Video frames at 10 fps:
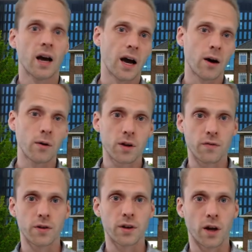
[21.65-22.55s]
how
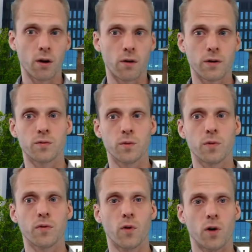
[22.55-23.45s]
different algorithms would
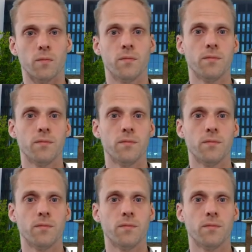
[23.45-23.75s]
perform.